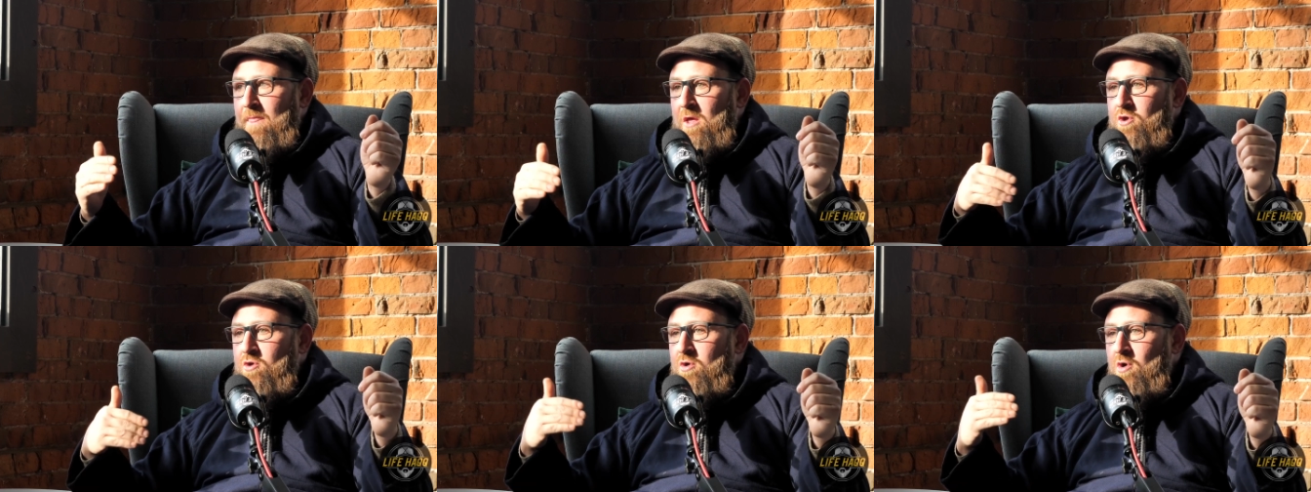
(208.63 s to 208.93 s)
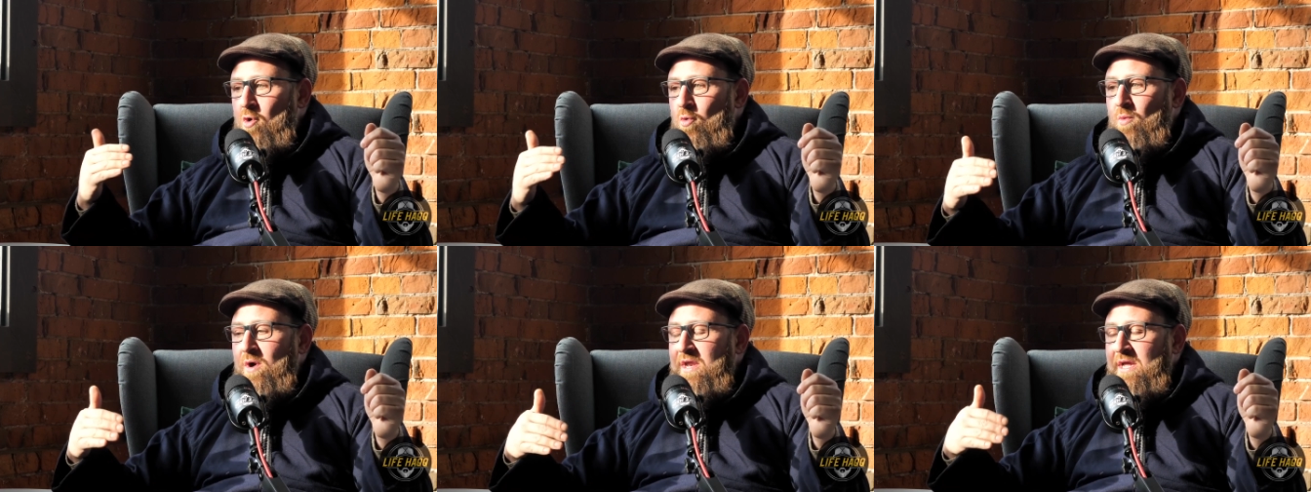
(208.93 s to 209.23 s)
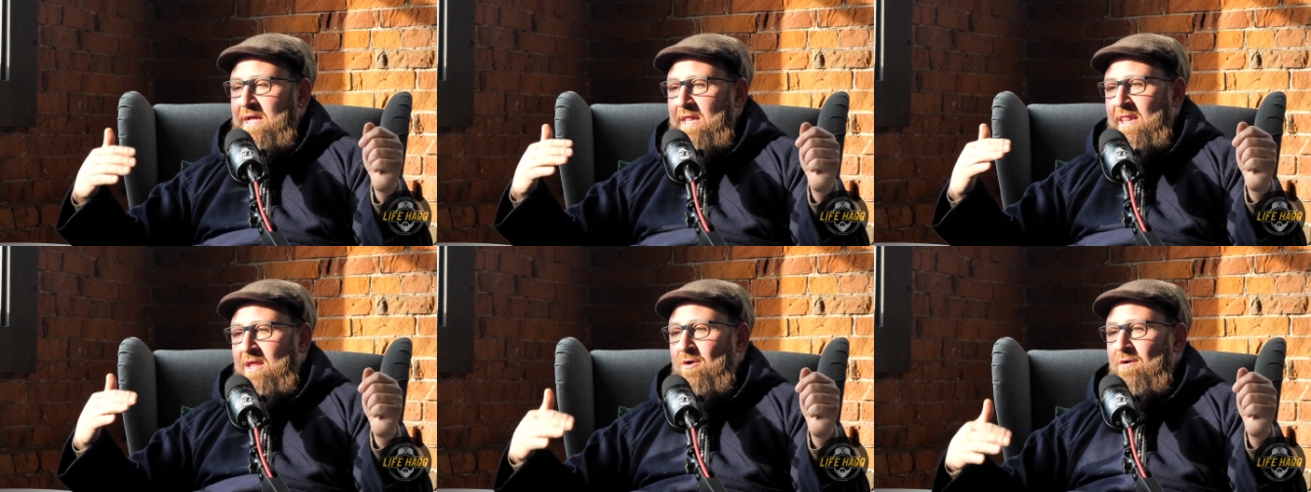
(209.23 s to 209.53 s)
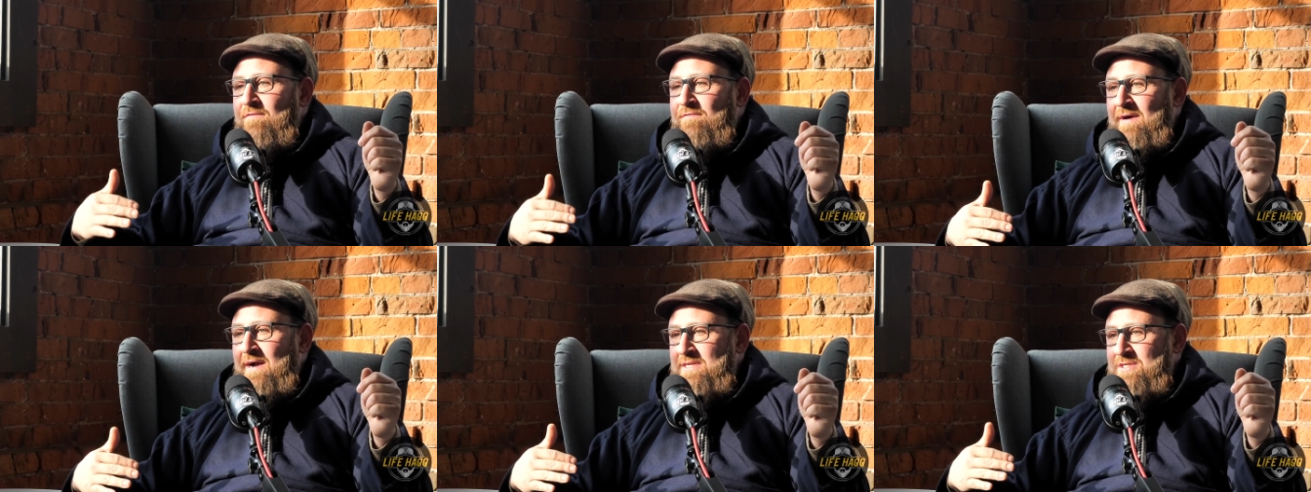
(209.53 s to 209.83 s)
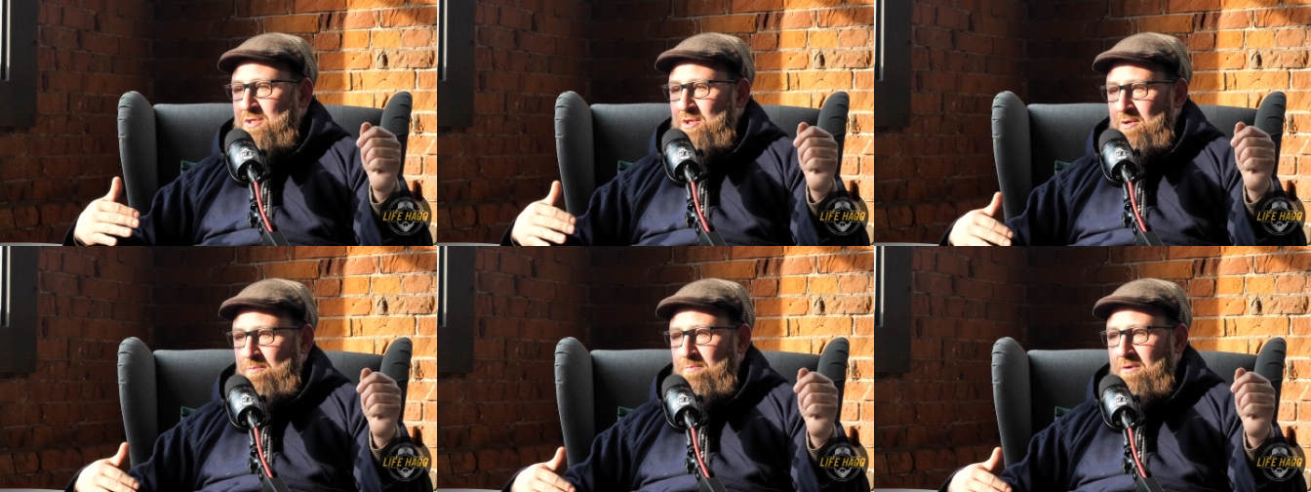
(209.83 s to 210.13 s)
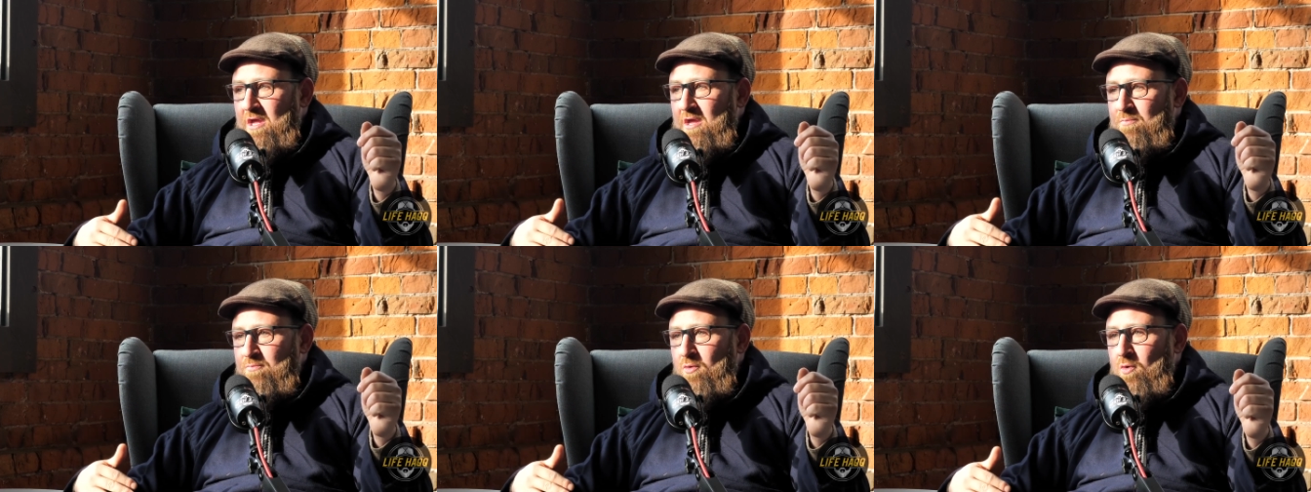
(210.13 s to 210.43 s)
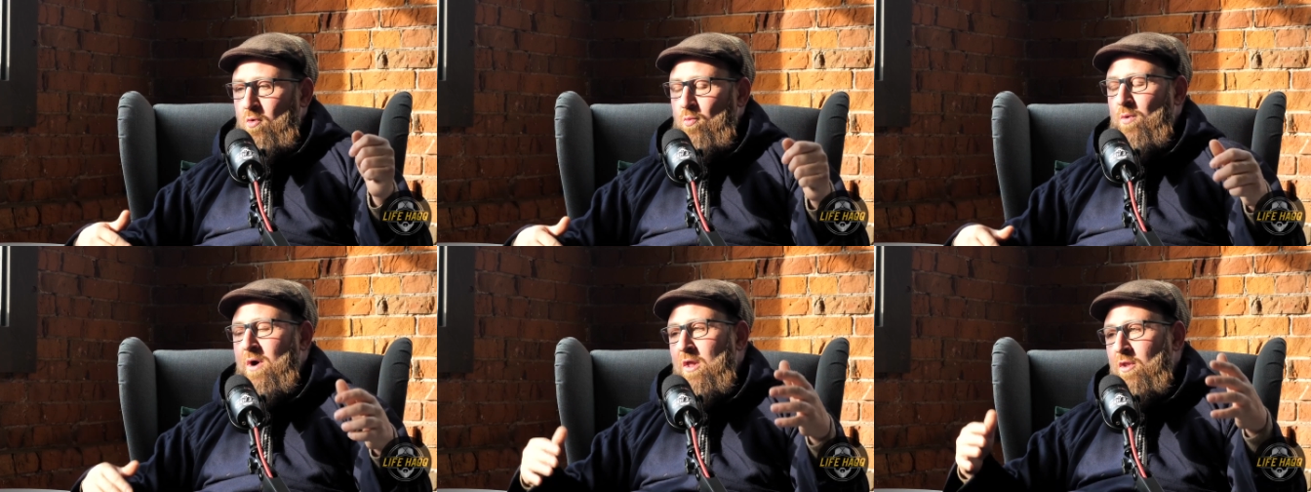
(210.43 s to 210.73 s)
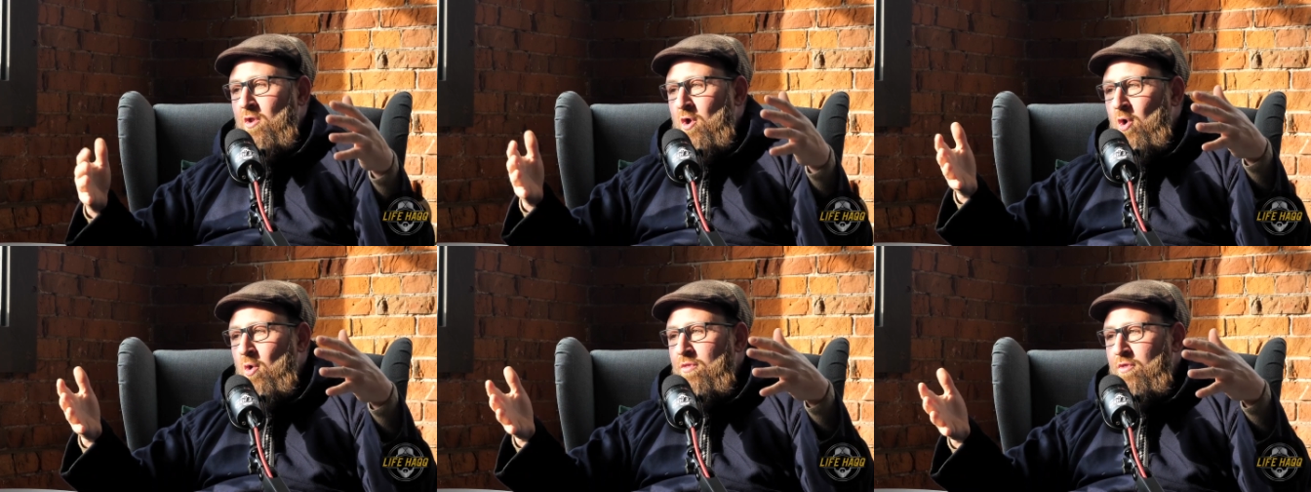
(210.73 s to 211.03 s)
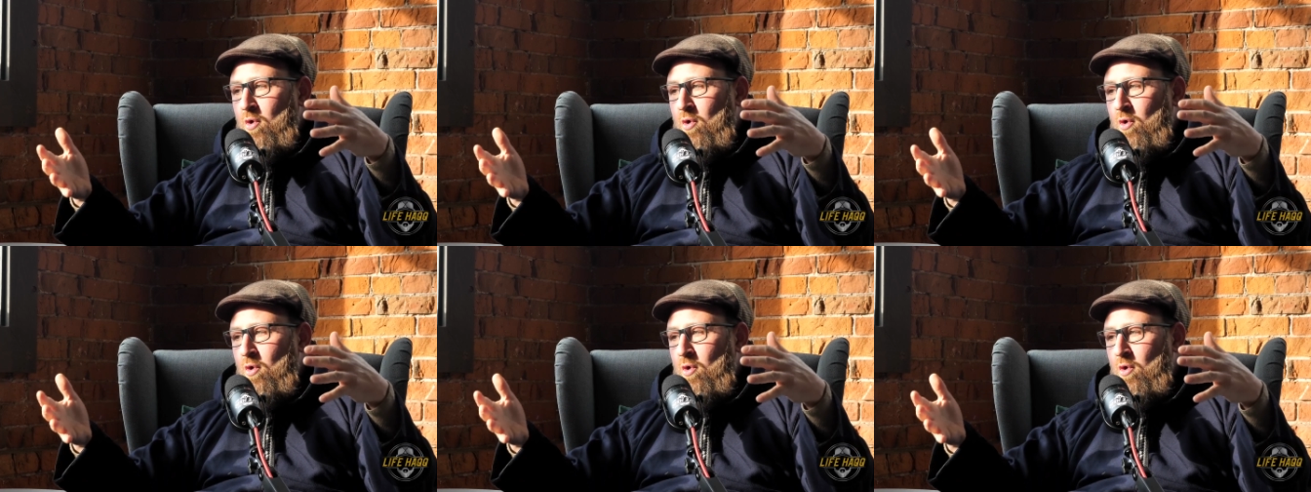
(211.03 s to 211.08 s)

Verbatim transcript: you don't want to clarify to the people, well, no,